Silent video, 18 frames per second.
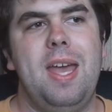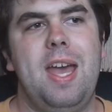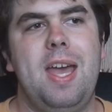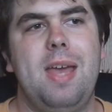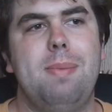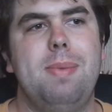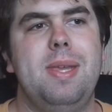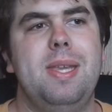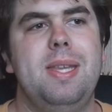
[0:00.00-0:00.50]

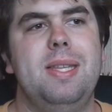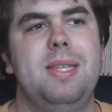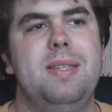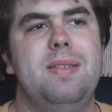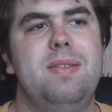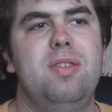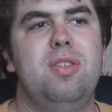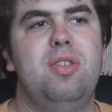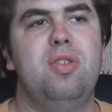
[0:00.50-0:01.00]
I mean,
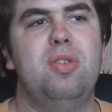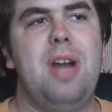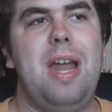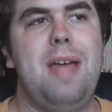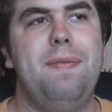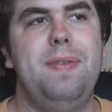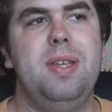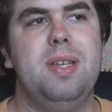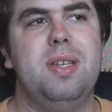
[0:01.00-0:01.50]

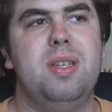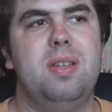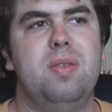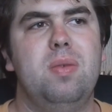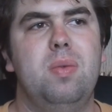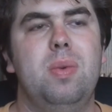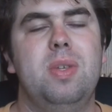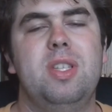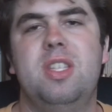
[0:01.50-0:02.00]
traffic
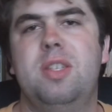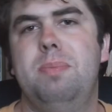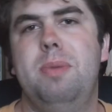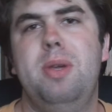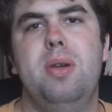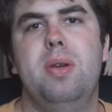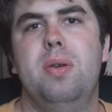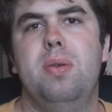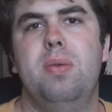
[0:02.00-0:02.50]
was
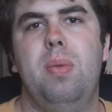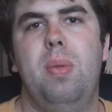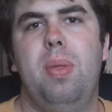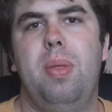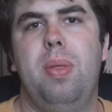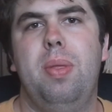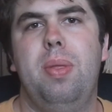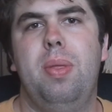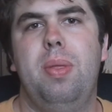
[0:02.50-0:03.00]
smooth,
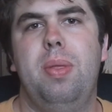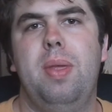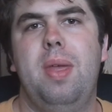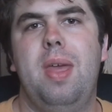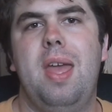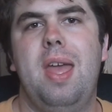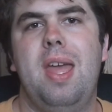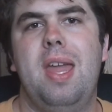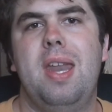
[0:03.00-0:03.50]

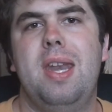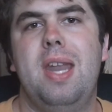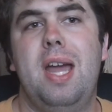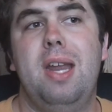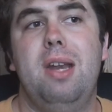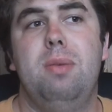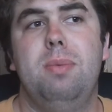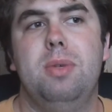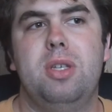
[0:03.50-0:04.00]
and
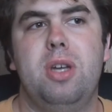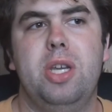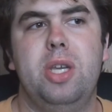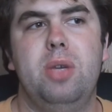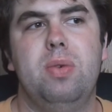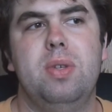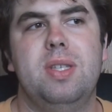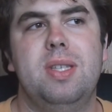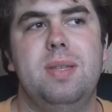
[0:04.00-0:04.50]
I'd almost
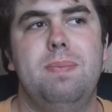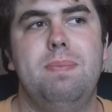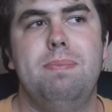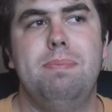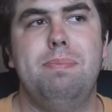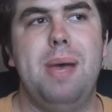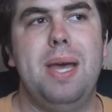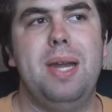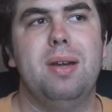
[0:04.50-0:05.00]
argue was
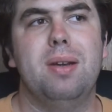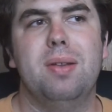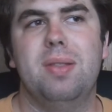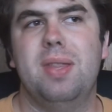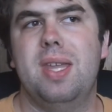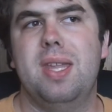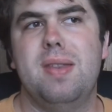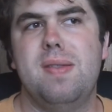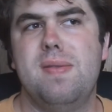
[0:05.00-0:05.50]
better
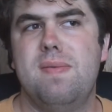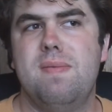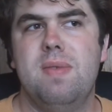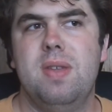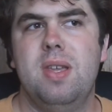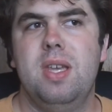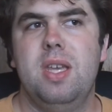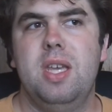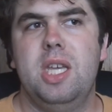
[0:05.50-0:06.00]
than
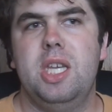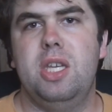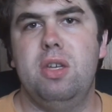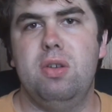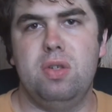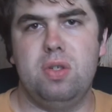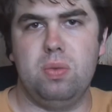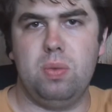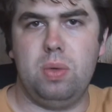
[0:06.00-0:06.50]

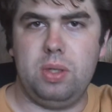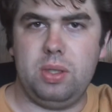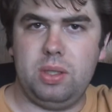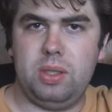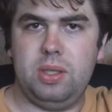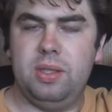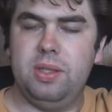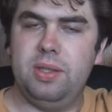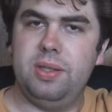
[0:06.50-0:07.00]

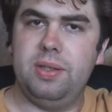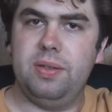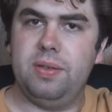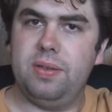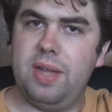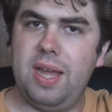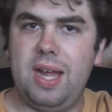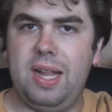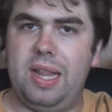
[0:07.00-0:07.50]
usual
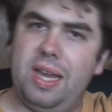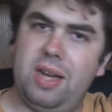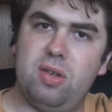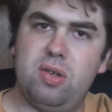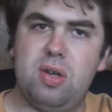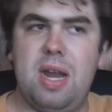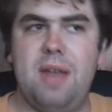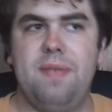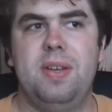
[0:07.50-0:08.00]
LA
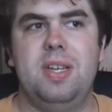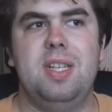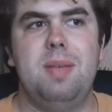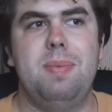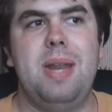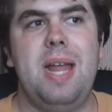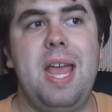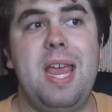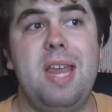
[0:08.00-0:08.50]
traffic. I
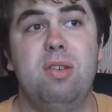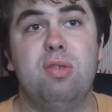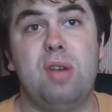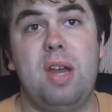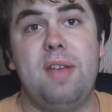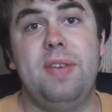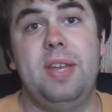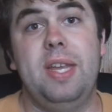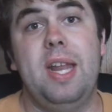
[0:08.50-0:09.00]
mean, I hate
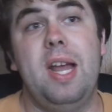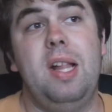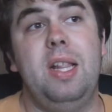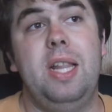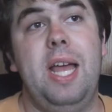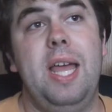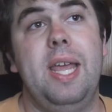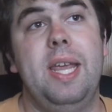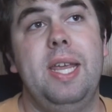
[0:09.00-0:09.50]
driving in
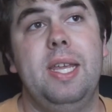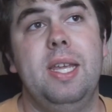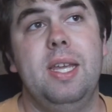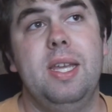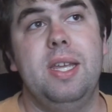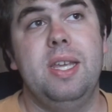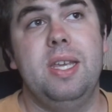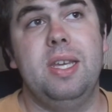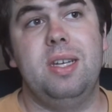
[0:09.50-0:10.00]
LA,
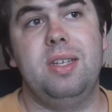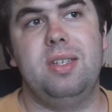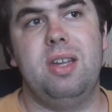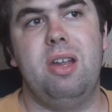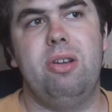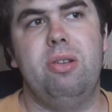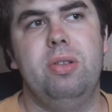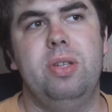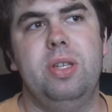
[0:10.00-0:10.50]
because
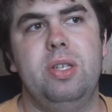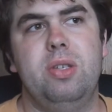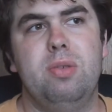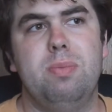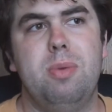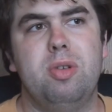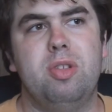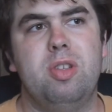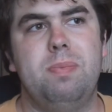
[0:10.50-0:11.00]
not only
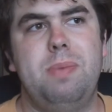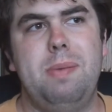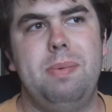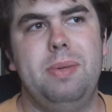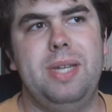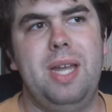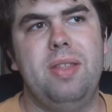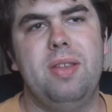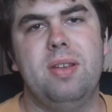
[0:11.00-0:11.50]
do most of the
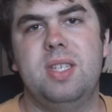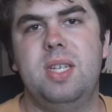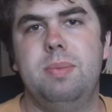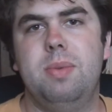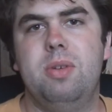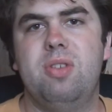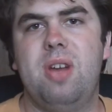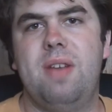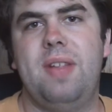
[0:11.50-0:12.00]
people down there
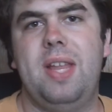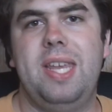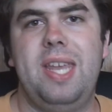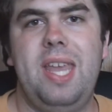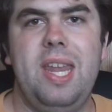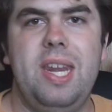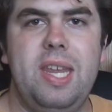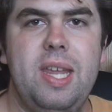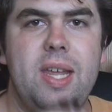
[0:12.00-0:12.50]
seem to drive
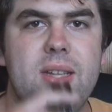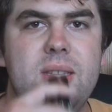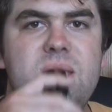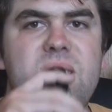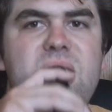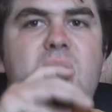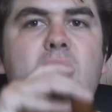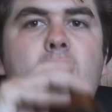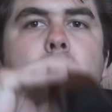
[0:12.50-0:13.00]
like
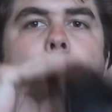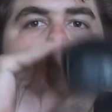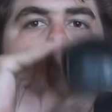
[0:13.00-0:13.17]
idiots,